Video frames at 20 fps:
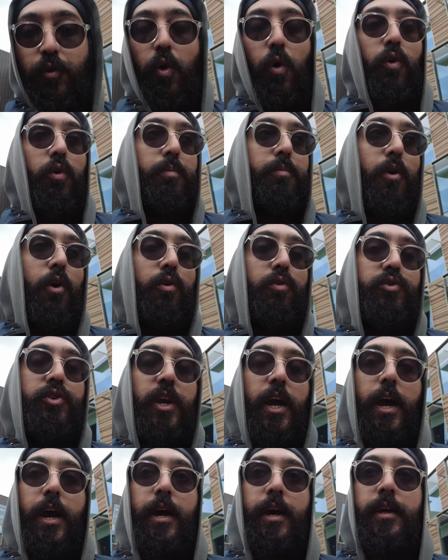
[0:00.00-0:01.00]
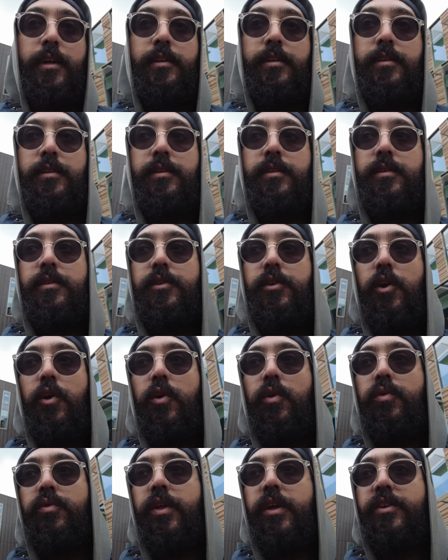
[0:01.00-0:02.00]
to you cold approach and you
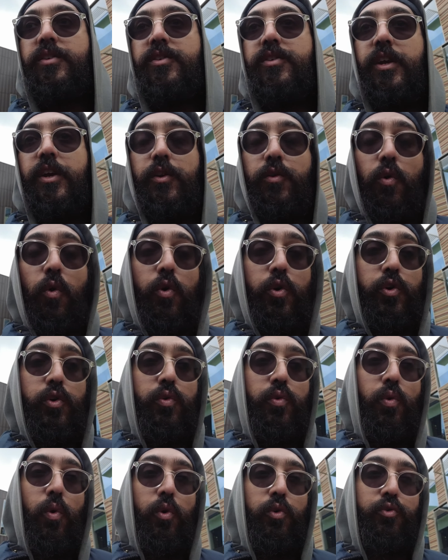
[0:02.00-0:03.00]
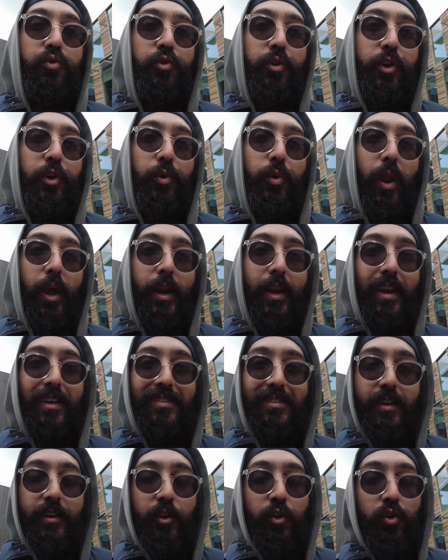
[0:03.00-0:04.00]
know they just ignore you or treat you like
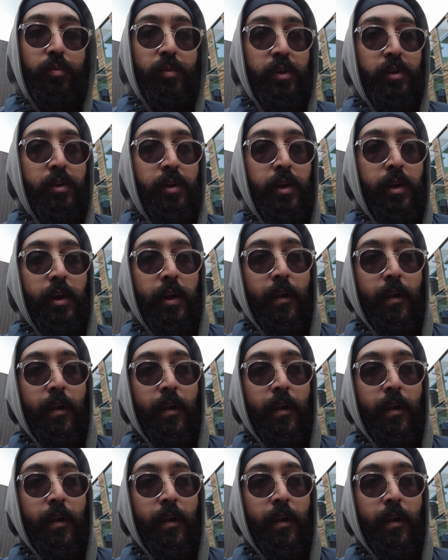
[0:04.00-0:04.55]
less than human